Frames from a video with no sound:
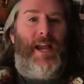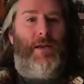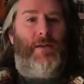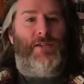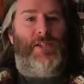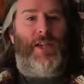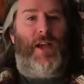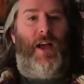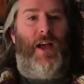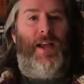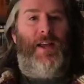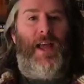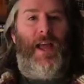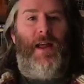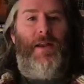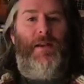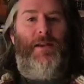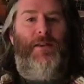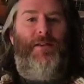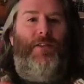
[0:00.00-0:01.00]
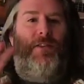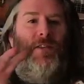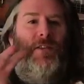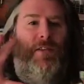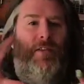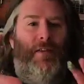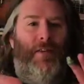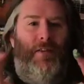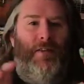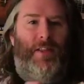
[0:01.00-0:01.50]
outside, and
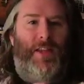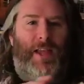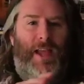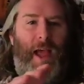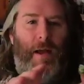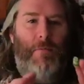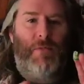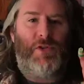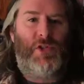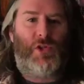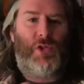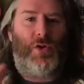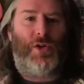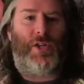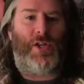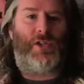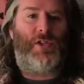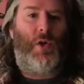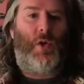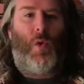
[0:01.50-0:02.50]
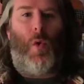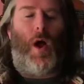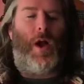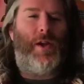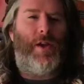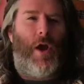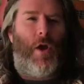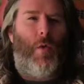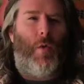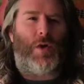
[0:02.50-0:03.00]
the camera sort of doesn't quite
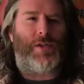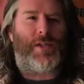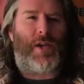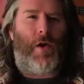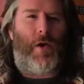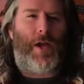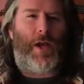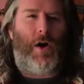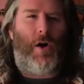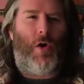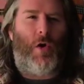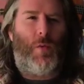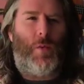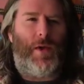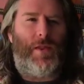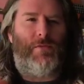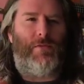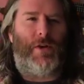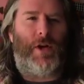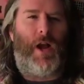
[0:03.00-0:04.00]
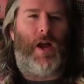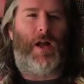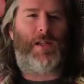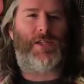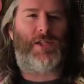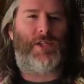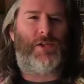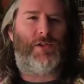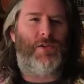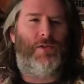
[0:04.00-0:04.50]
know what's going on with
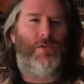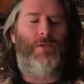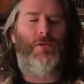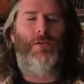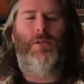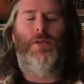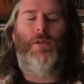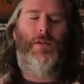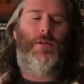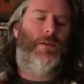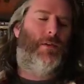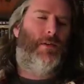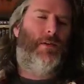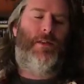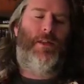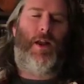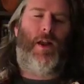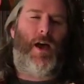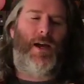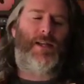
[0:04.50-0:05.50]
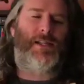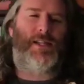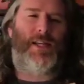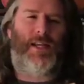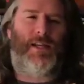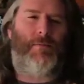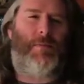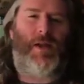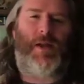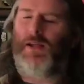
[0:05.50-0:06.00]
regards to the
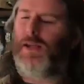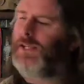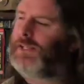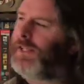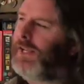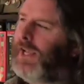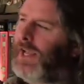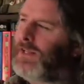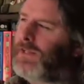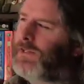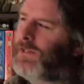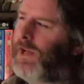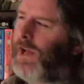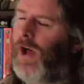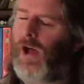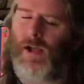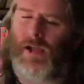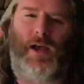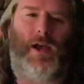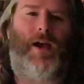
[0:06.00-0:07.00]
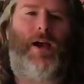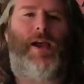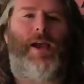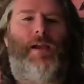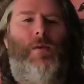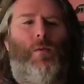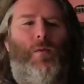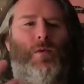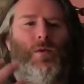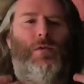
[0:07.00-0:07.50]
lighting. But as it gets darker,
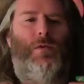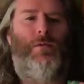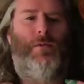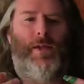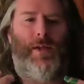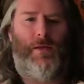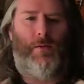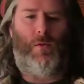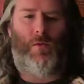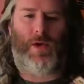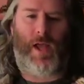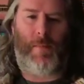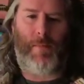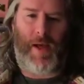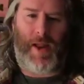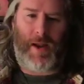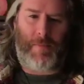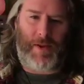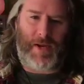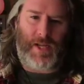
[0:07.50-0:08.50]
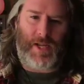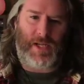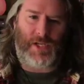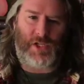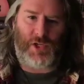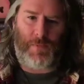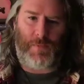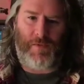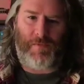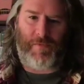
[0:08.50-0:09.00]
it will get better, but it
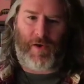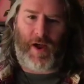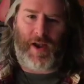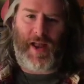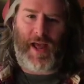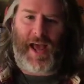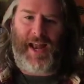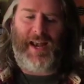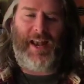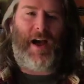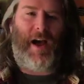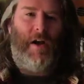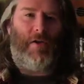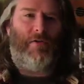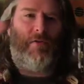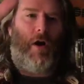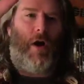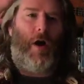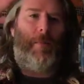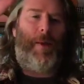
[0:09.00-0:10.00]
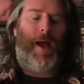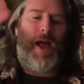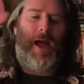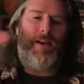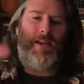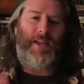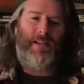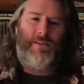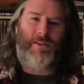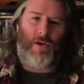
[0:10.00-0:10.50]
should be fine. Hello, Rob. How
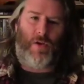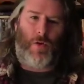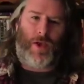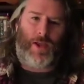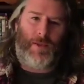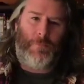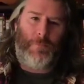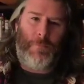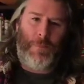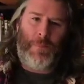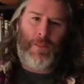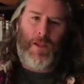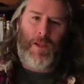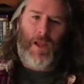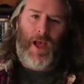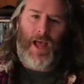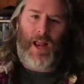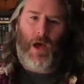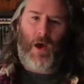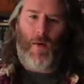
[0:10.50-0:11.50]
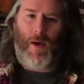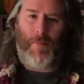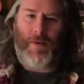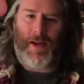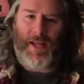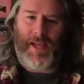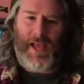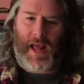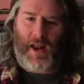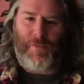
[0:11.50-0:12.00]
you doing? Hello,
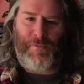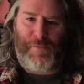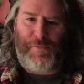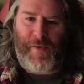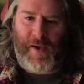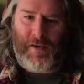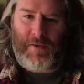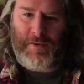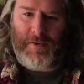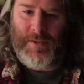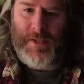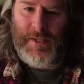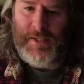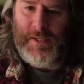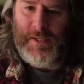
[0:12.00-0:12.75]
Emily. Hello, Phil.